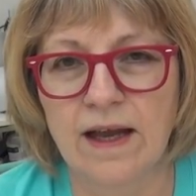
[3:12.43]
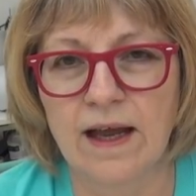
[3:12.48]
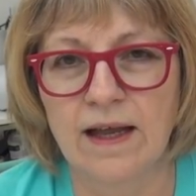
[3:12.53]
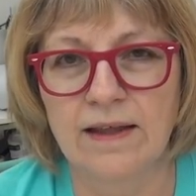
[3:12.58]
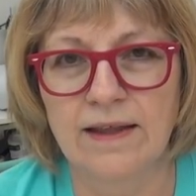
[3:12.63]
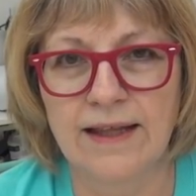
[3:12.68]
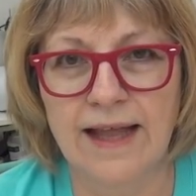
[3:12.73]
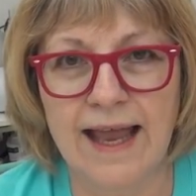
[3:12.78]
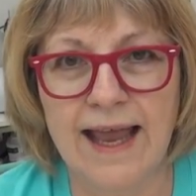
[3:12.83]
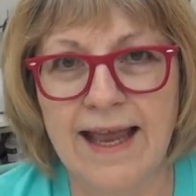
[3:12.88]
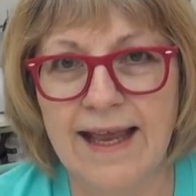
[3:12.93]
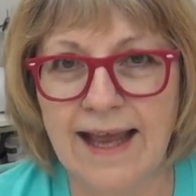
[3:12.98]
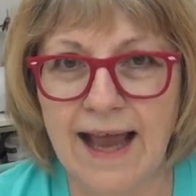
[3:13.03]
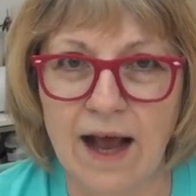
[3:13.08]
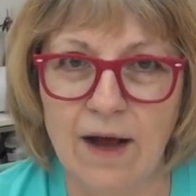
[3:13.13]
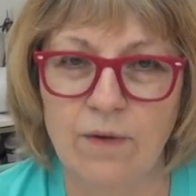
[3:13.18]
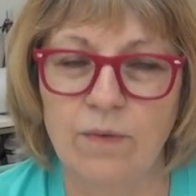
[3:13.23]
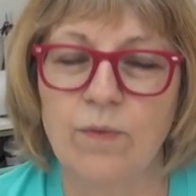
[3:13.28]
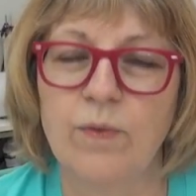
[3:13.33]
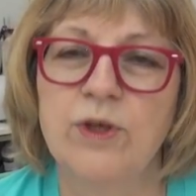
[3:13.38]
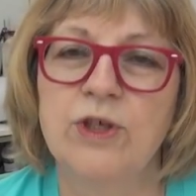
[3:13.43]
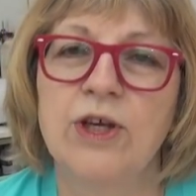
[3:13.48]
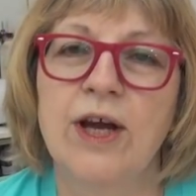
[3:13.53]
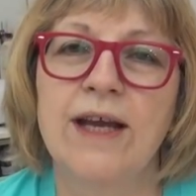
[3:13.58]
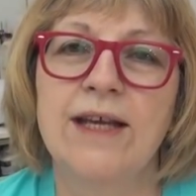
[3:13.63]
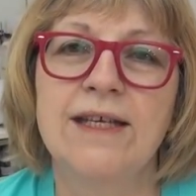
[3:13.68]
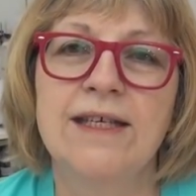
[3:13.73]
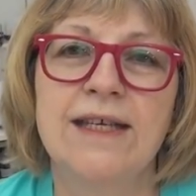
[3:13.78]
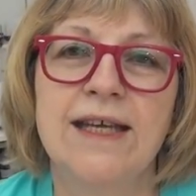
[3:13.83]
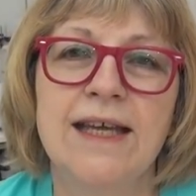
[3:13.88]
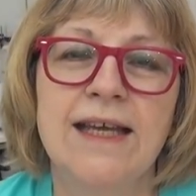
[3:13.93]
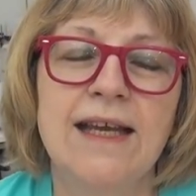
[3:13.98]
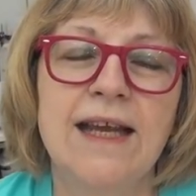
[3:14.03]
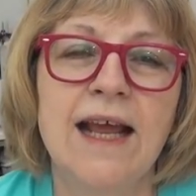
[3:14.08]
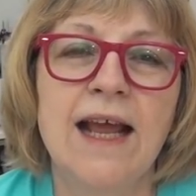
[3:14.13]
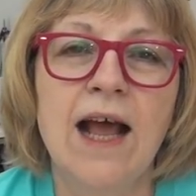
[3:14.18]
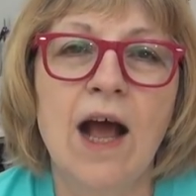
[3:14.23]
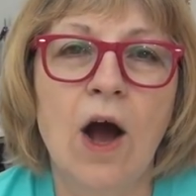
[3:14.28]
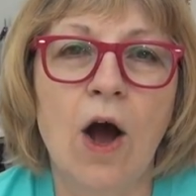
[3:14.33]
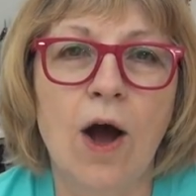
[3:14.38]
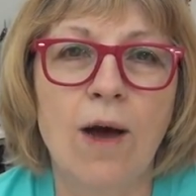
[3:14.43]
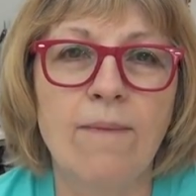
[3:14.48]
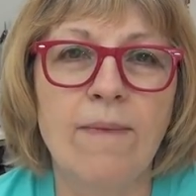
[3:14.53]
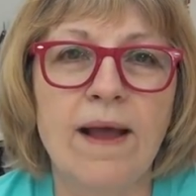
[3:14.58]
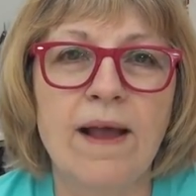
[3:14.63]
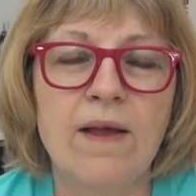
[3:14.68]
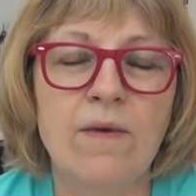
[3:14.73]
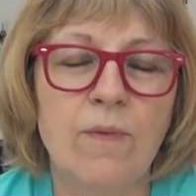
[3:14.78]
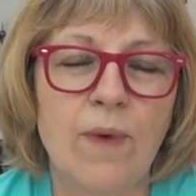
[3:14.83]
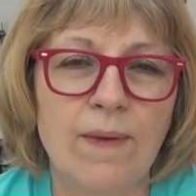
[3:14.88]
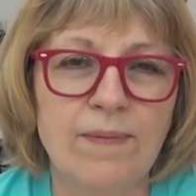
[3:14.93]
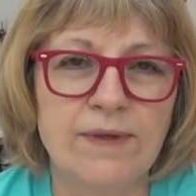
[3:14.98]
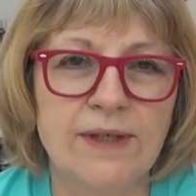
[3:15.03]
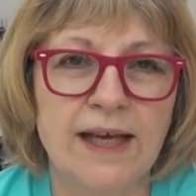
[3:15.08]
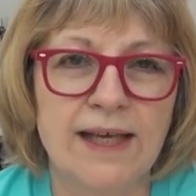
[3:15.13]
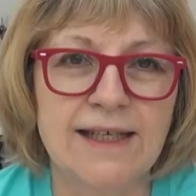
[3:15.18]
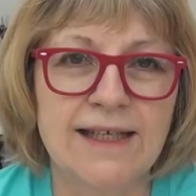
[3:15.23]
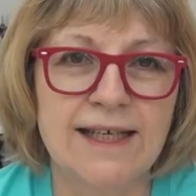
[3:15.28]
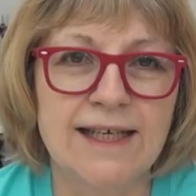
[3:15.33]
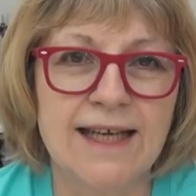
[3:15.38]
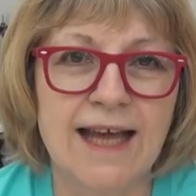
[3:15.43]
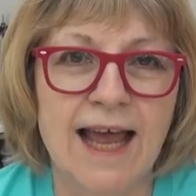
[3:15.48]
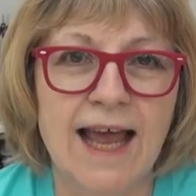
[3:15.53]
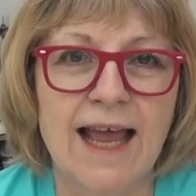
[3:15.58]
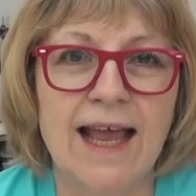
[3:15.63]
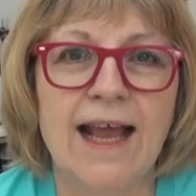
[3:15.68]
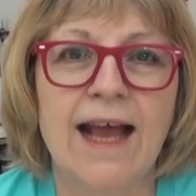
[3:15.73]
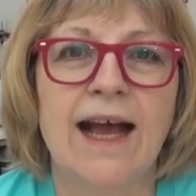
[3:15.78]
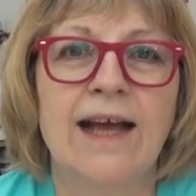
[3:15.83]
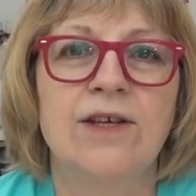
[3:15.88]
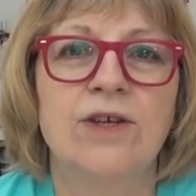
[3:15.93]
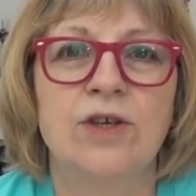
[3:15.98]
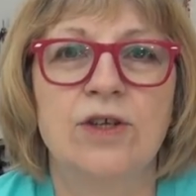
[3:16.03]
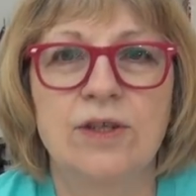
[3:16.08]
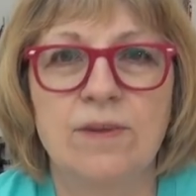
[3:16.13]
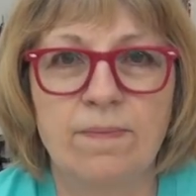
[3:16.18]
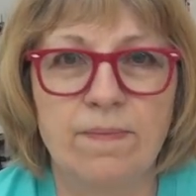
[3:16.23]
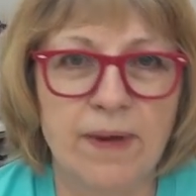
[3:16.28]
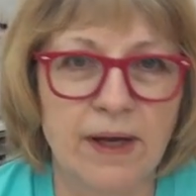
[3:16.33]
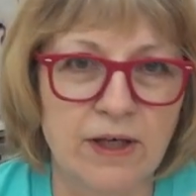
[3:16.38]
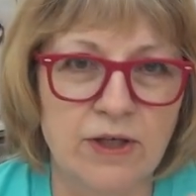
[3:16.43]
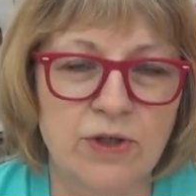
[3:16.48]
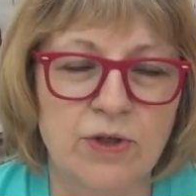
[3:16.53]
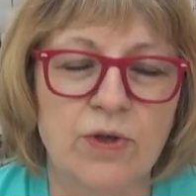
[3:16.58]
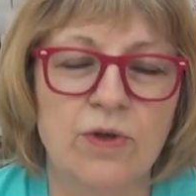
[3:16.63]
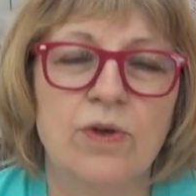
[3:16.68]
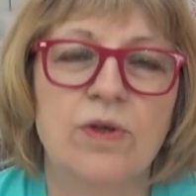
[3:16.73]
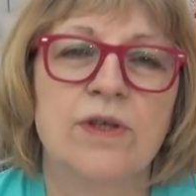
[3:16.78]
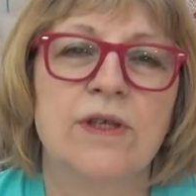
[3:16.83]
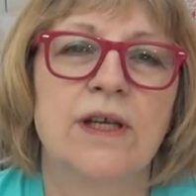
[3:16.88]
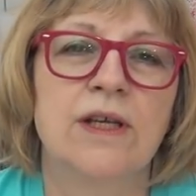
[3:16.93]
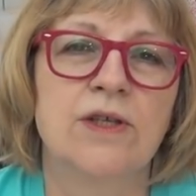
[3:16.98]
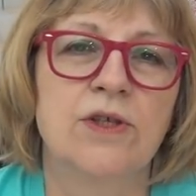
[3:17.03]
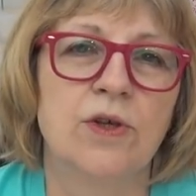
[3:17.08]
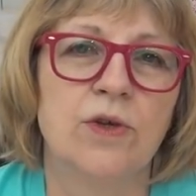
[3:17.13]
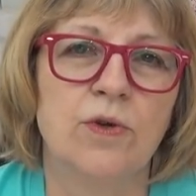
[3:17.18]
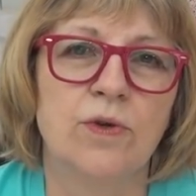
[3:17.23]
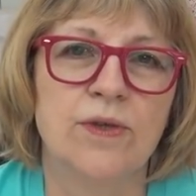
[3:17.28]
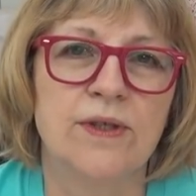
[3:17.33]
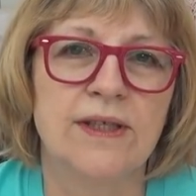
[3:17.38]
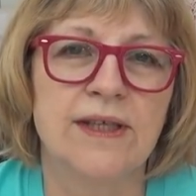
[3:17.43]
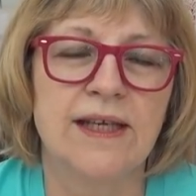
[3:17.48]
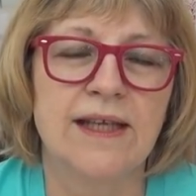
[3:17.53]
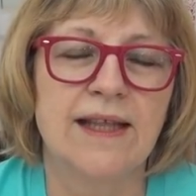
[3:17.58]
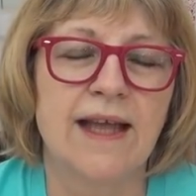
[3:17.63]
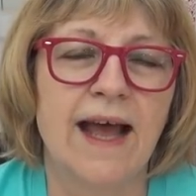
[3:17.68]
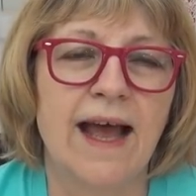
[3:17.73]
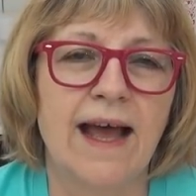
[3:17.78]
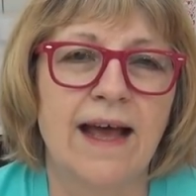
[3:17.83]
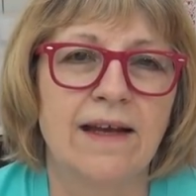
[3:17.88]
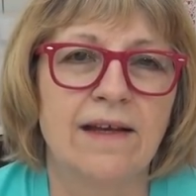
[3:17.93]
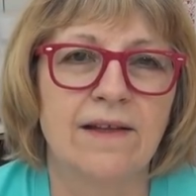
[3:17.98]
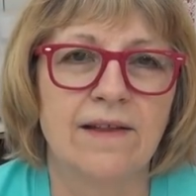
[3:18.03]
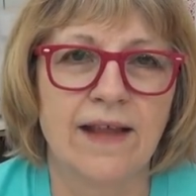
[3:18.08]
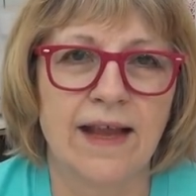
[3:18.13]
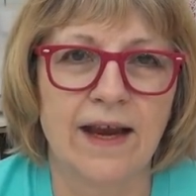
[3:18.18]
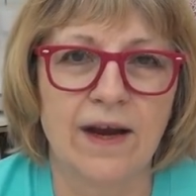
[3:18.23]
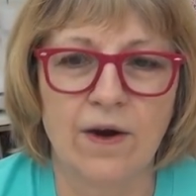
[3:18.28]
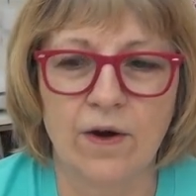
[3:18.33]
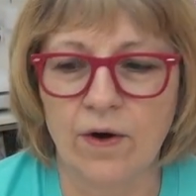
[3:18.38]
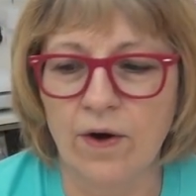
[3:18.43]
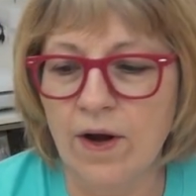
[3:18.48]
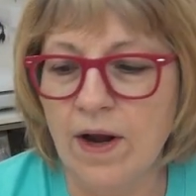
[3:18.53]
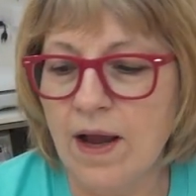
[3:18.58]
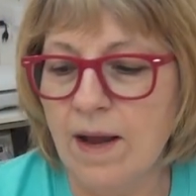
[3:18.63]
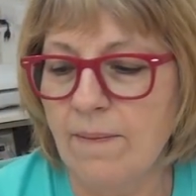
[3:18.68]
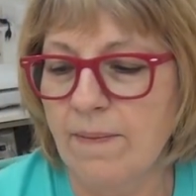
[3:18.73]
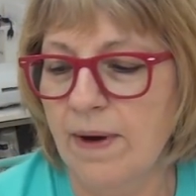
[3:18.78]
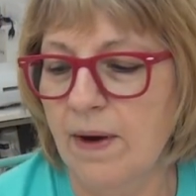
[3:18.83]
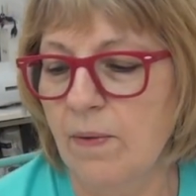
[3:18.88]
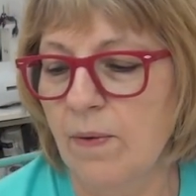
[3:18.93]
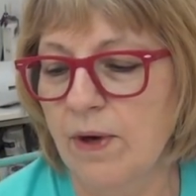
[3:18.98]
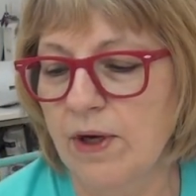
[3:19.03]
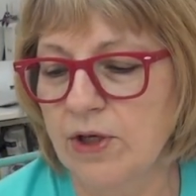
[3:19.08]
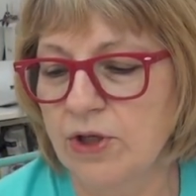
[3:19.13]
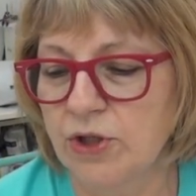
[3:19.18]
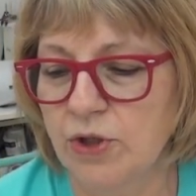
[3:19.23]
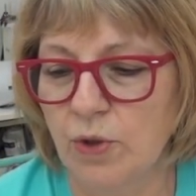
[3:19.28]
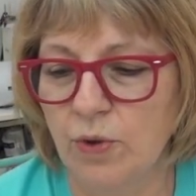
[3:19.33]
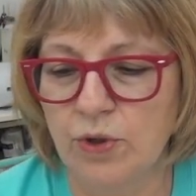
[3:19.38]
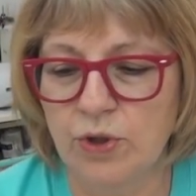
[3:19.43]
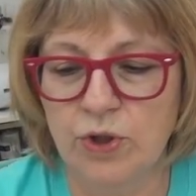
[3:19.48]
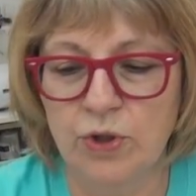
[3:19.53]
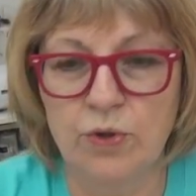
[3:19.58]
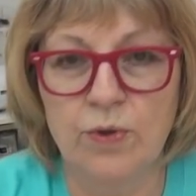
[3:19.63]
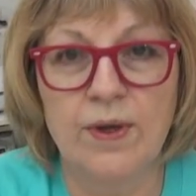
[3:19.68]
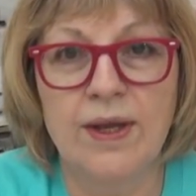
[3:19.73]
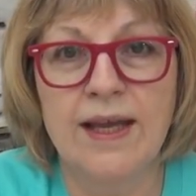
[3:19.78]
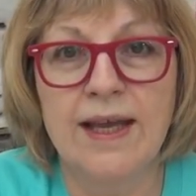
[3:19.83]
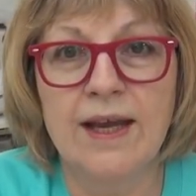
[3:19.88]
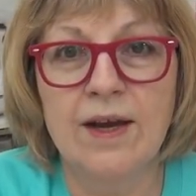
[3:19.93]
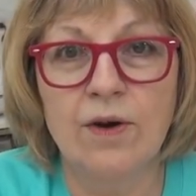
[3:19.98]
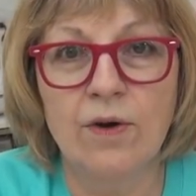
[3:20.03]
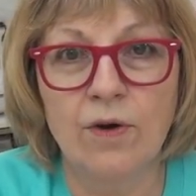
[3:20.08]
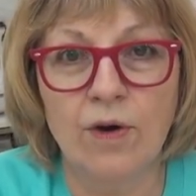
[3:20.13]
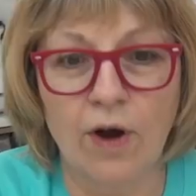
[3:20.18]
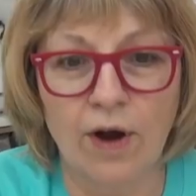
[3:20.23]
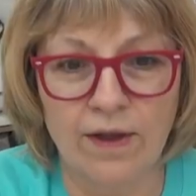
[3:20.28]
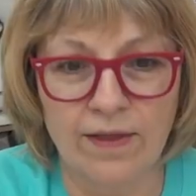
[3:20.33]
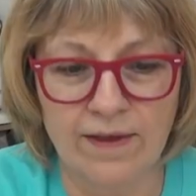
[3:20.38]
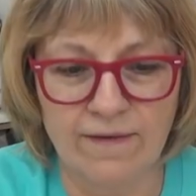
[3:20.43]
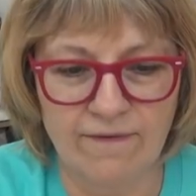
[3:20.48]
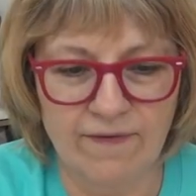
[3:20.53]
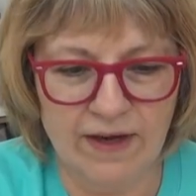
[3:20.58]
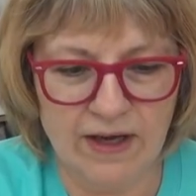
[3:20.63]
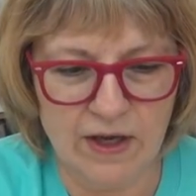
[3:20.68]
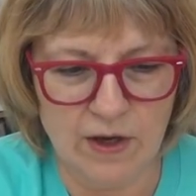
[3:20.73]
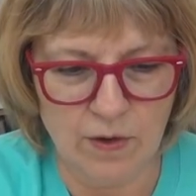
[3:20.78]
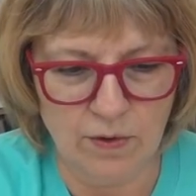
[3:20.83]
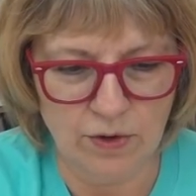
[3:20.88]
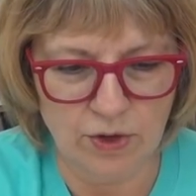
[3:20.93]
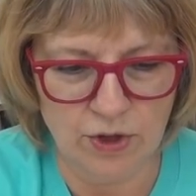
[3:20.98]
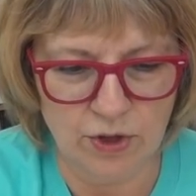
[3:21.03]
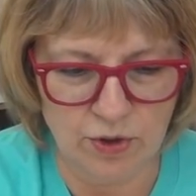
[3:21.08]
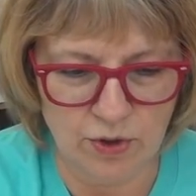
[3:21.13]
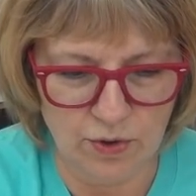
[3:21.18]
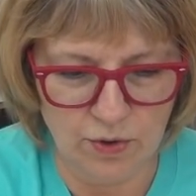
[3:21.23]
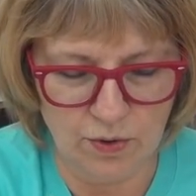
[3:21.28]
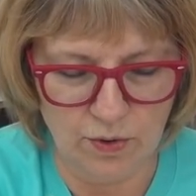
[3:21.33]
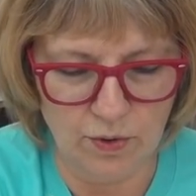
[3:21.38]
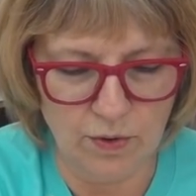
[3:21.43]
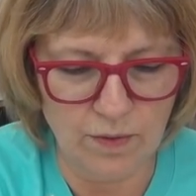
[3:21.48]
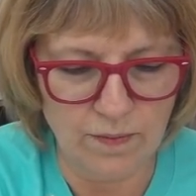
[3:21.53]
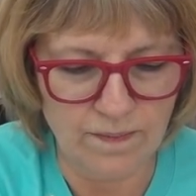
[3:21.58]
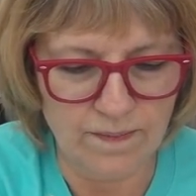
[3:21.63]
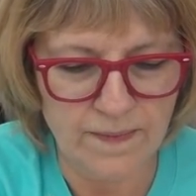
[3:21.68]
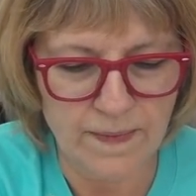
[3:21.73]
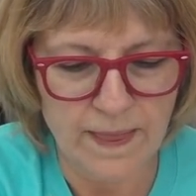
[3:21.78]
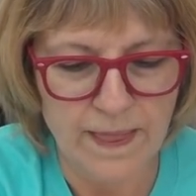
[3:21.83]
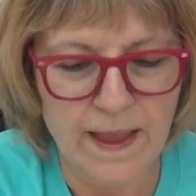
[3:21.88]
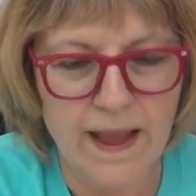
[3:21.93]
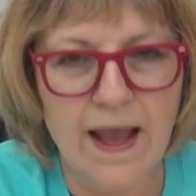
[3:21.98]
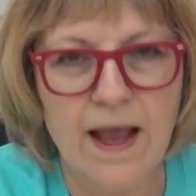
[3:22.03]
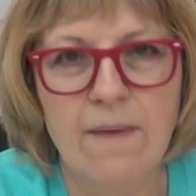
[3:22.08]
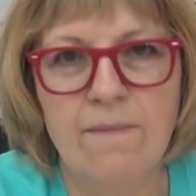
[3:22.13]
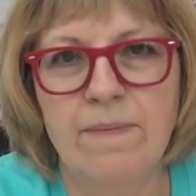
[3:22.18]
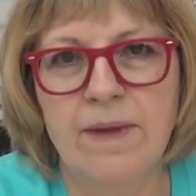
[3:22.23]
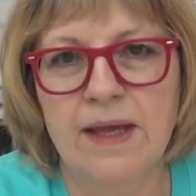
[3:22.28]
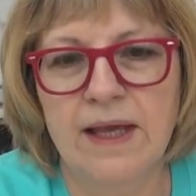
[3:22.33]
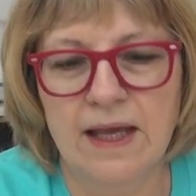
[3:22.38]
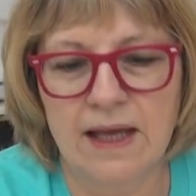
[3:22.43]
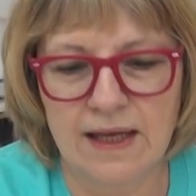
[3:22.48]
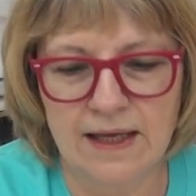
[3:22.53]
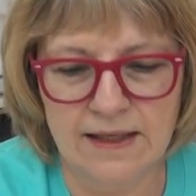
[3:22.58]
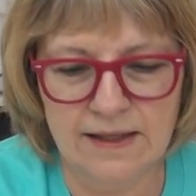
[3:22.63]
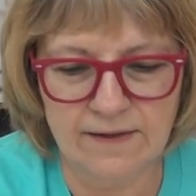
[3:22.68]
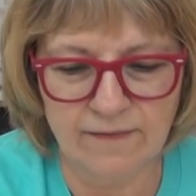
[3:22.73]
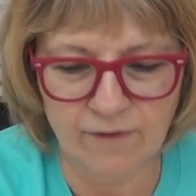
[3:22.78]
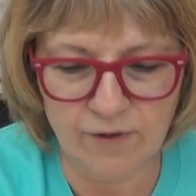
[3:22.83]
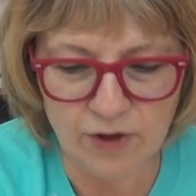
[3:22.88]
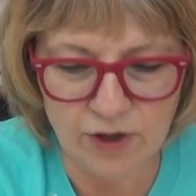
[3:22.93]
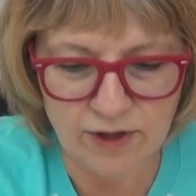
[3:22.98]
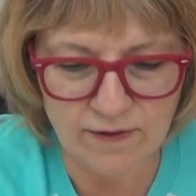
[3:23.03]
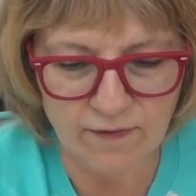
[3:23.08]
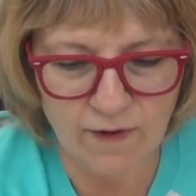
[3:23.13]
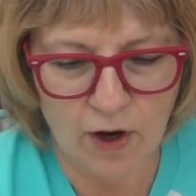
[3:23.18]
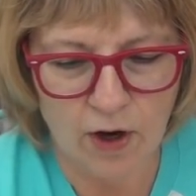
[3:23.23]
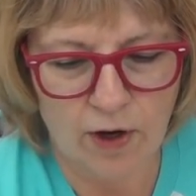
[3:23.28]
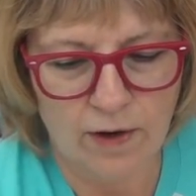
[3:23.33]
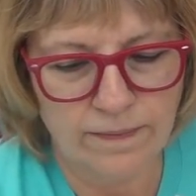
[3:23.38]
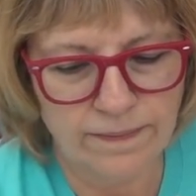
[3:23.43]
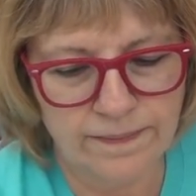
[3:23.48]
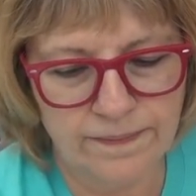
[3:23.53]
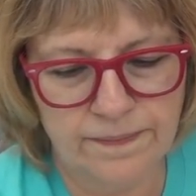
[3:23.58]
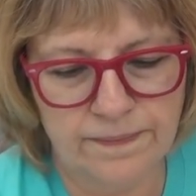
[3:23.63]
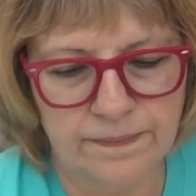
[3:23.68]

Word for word: laying out, which I did on my website today. I took some pictures, and so you'll see that there. But I want to show it to you here on the video too. Because first of all,